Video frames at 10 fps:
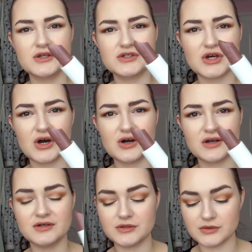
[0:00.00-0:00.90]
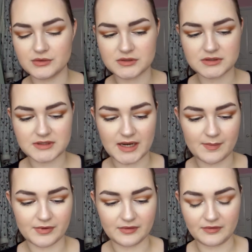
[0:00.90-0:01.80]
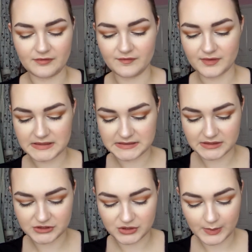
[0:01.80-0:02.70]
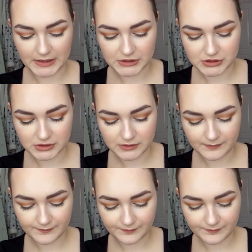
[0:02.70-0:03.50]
dark nude type of situation.